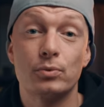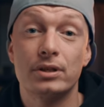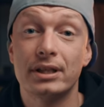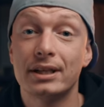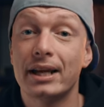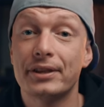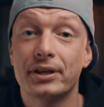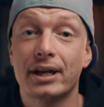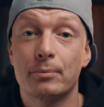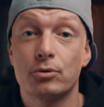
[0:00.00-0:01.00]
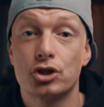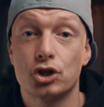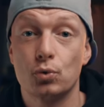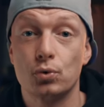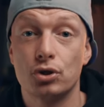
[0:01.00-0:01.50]
We didn't let the camera
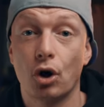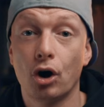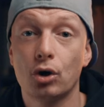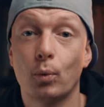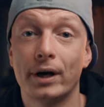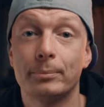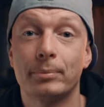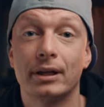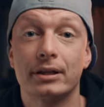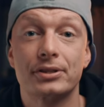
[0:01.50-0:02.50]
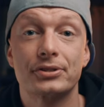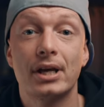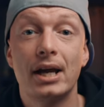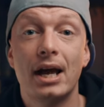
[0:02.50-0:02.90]
choose the auto white balance.